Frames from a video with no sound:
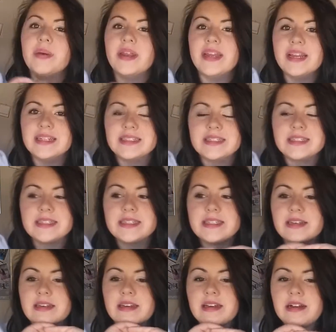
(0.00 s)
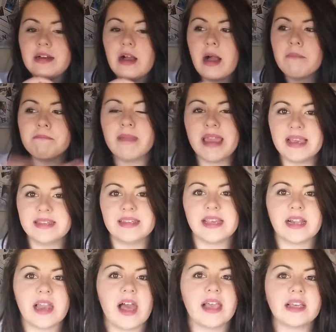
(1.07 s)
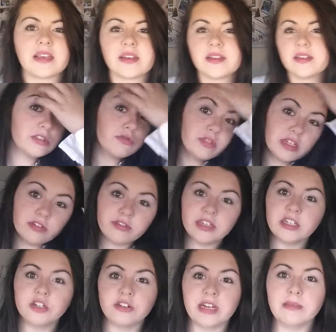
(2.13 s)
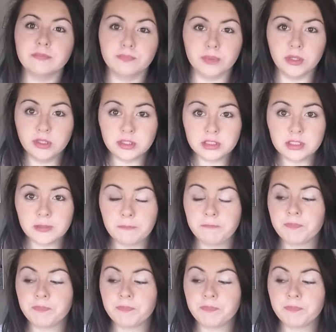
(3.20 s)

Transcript: But it's amazing. Like, it's a really, really great book.